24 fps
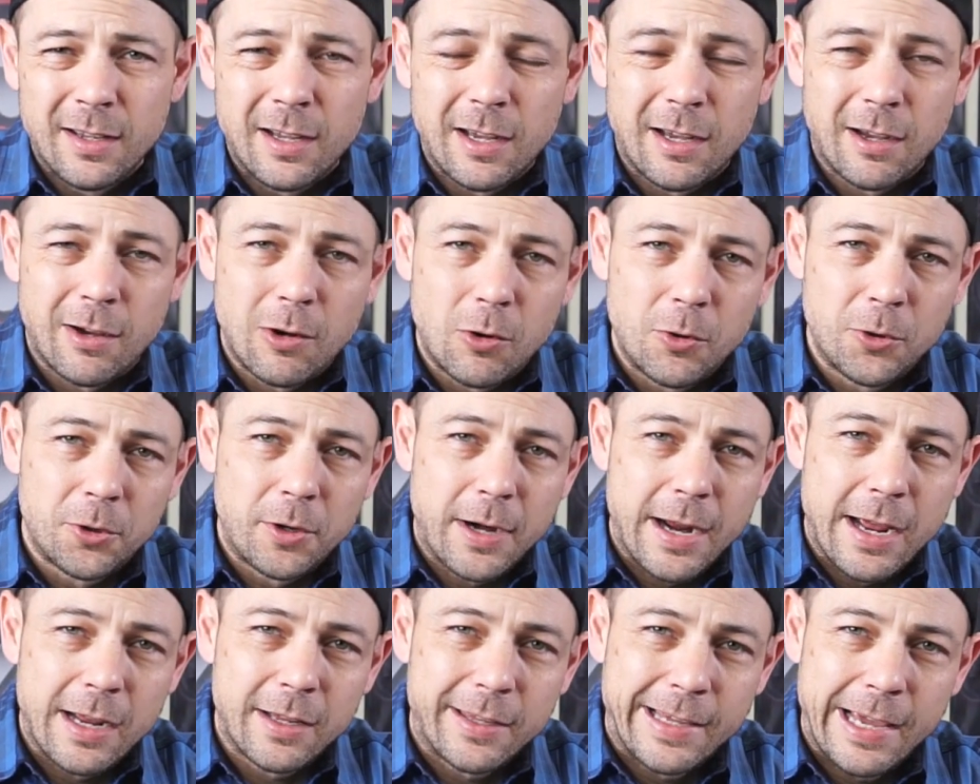
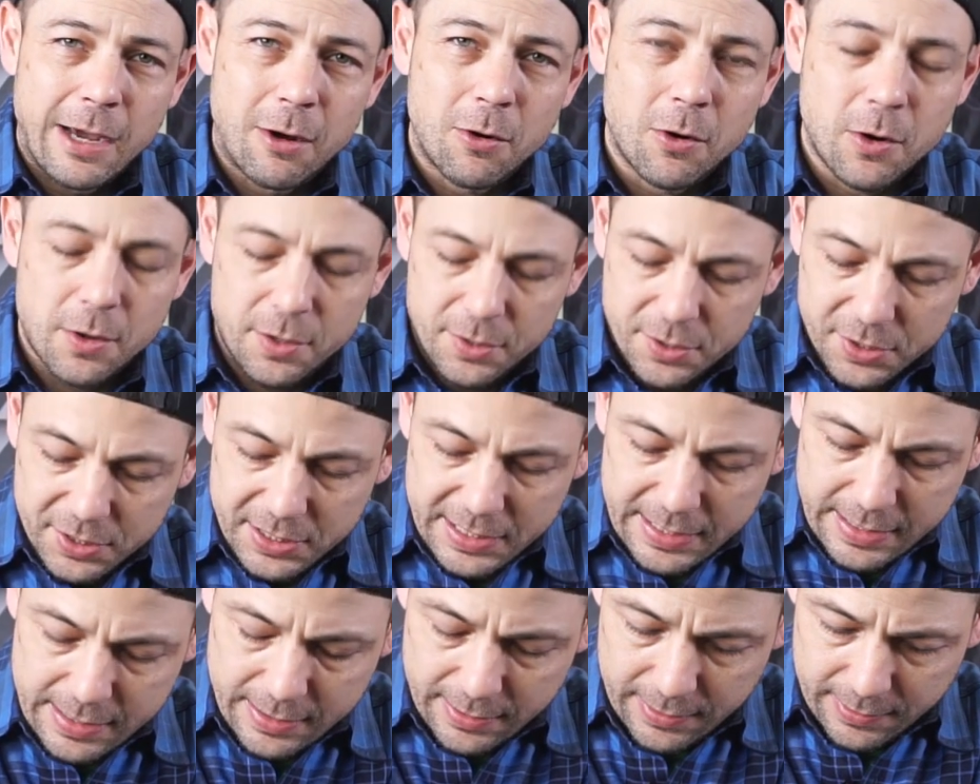owner at
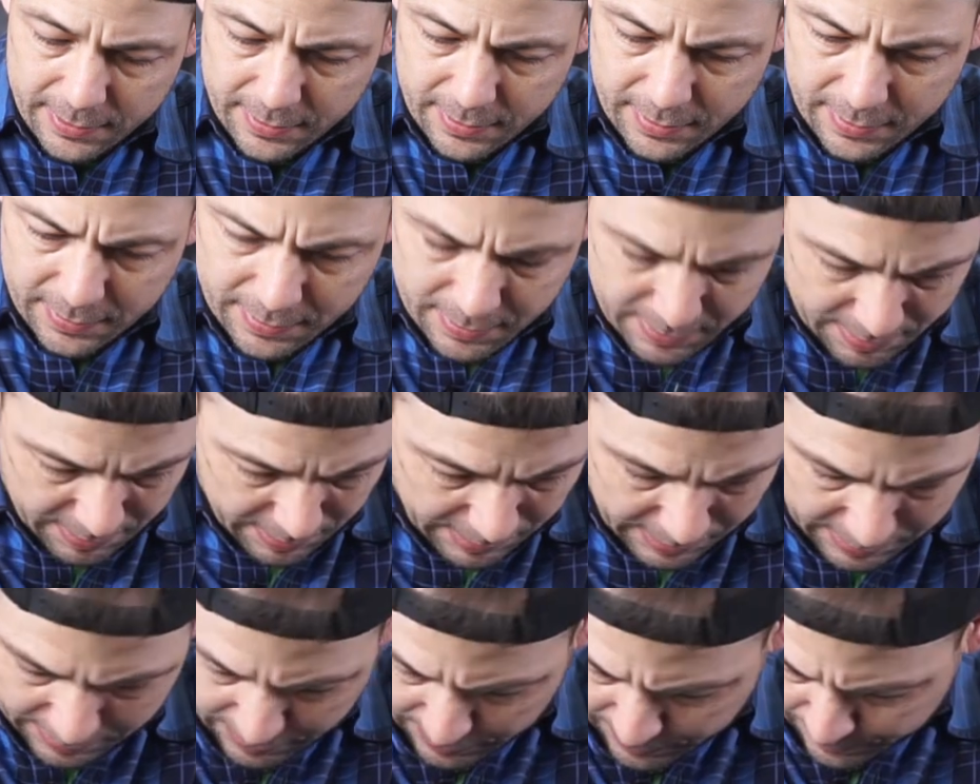CalRC.
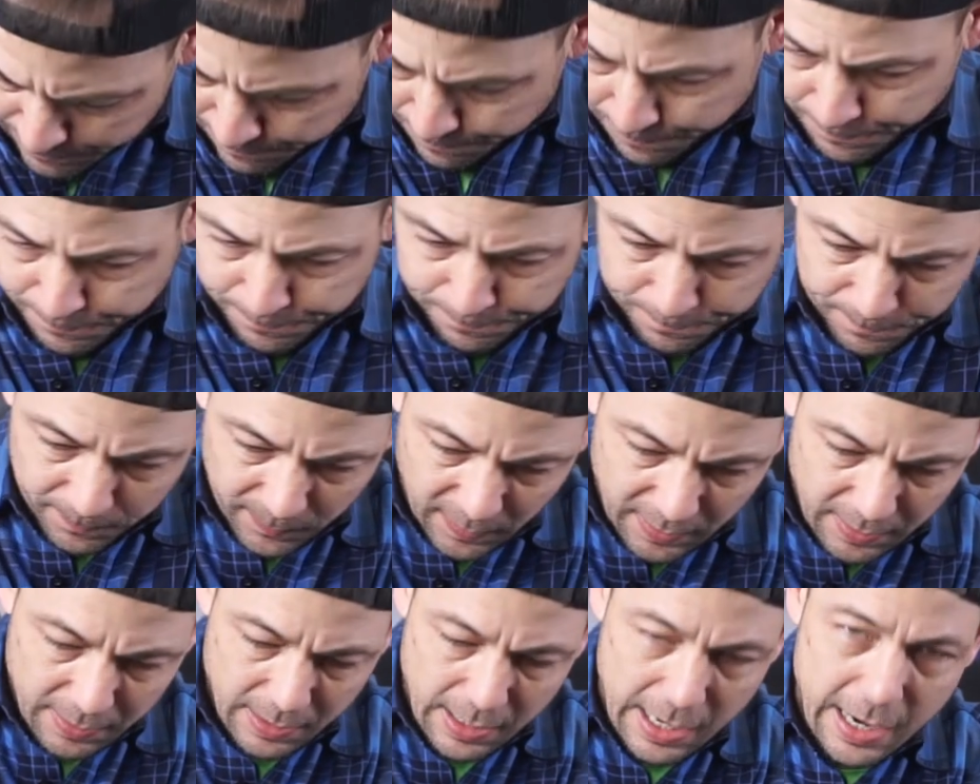I
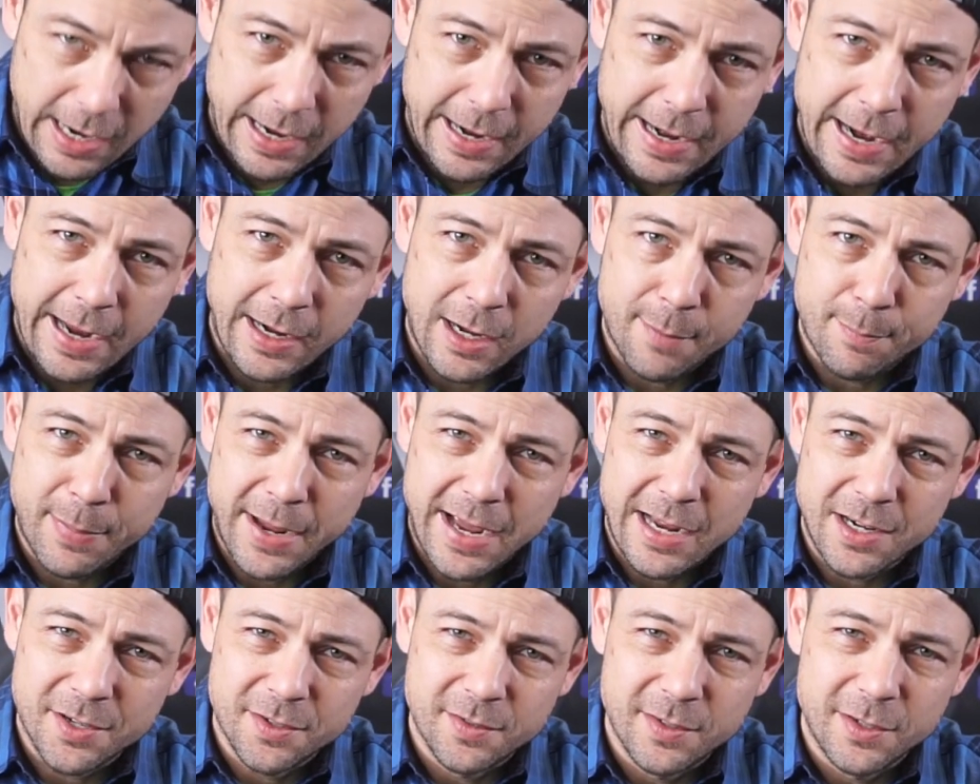had a
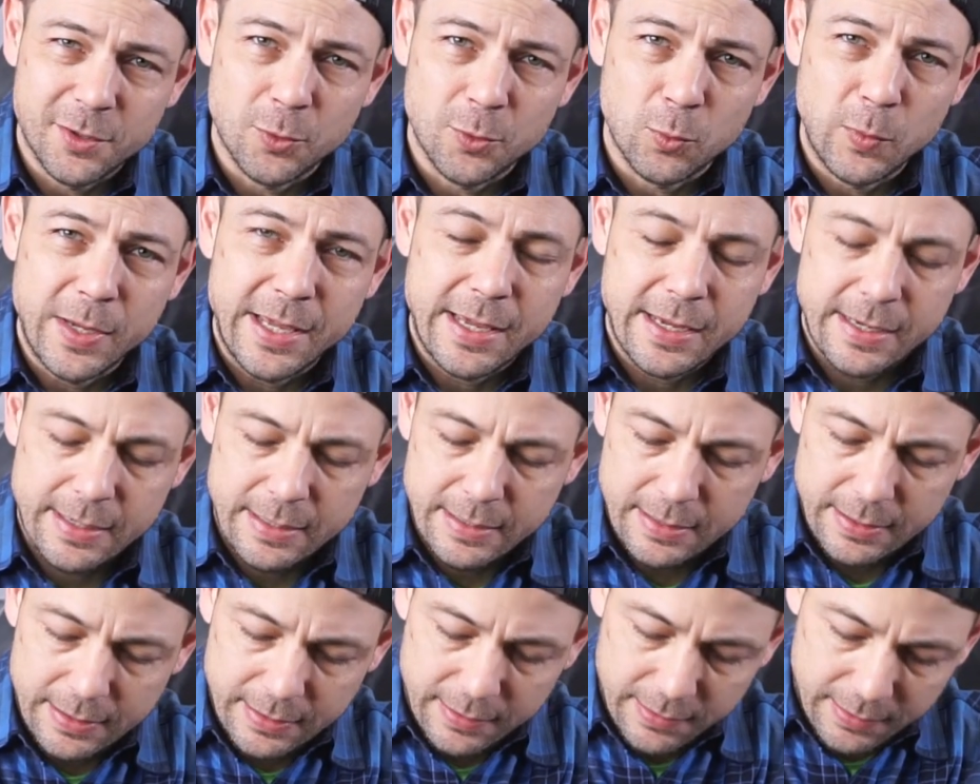bash this
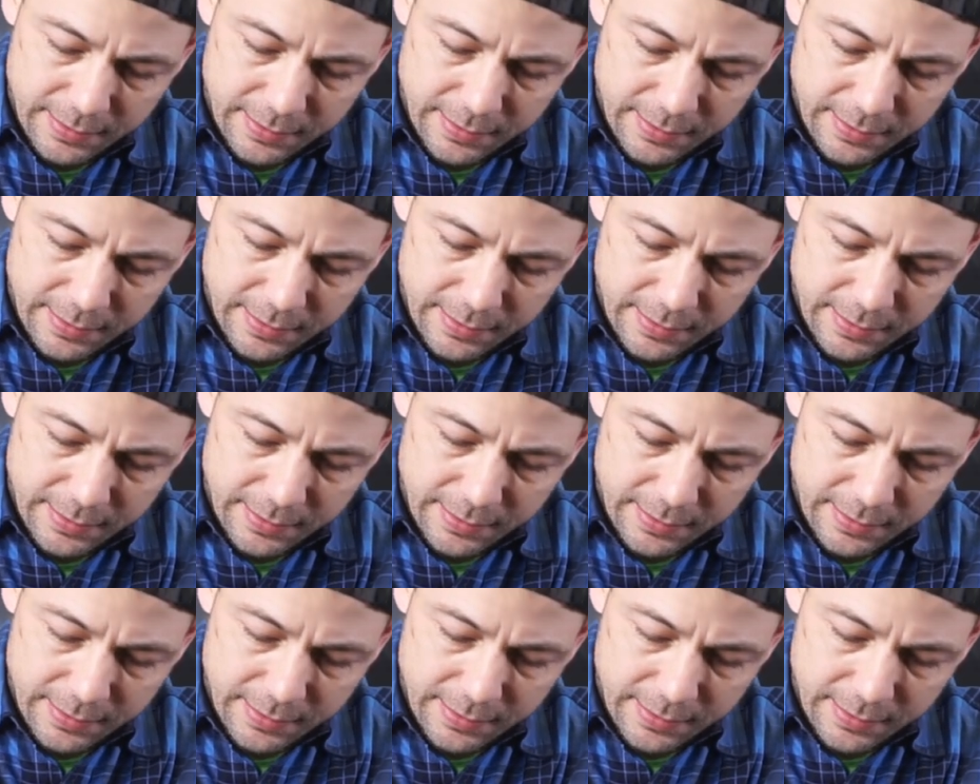weekend,